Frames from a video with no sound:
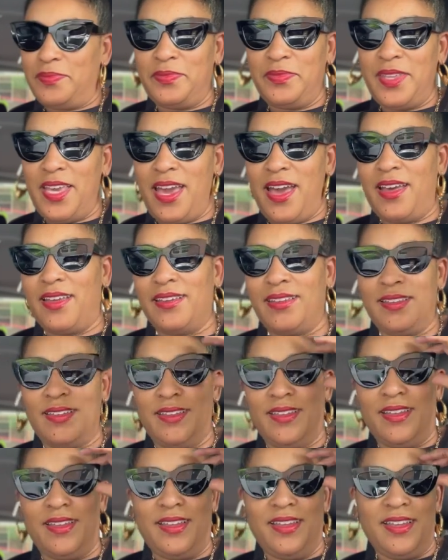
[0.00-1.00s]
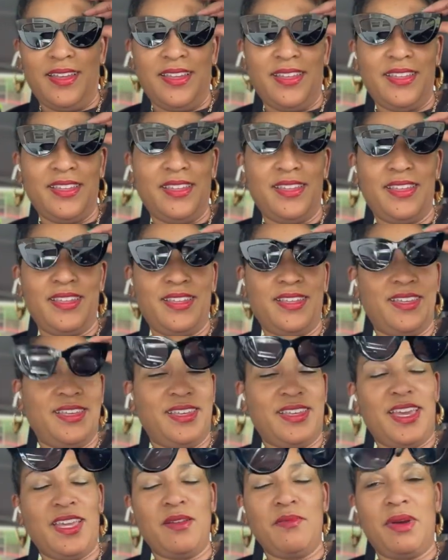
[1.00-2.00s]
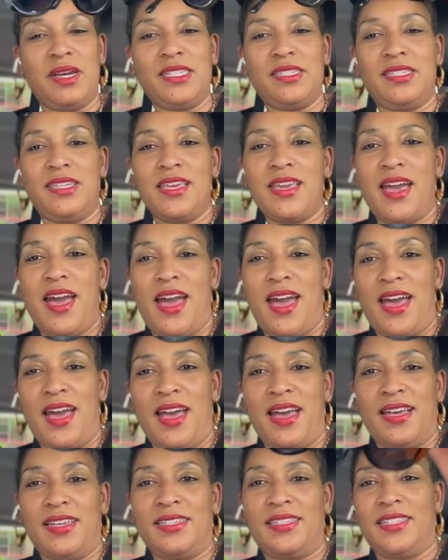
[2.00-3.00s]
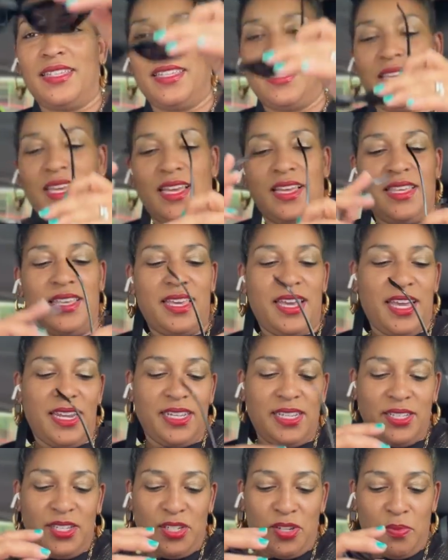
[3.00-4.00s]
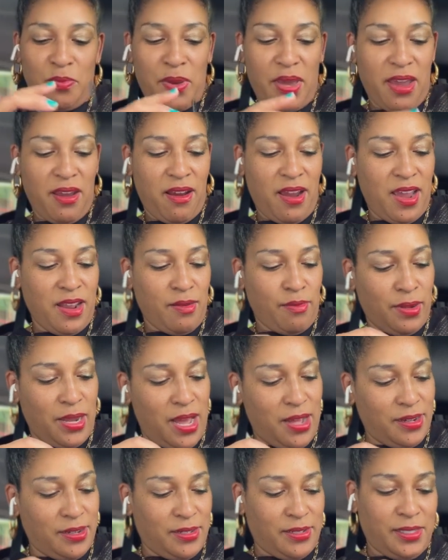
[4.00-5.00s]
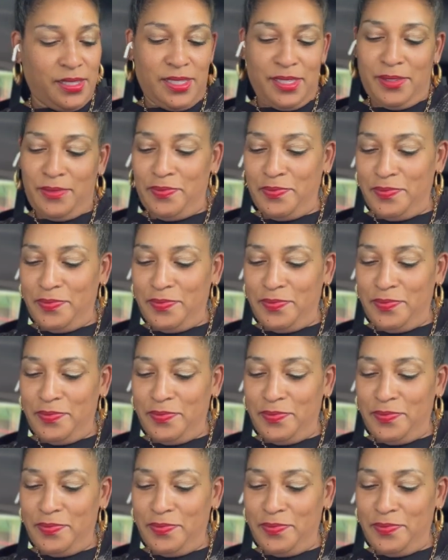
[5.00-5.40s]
yeah. Can anybody see your eyes? You got to get you a pair of hater blockers.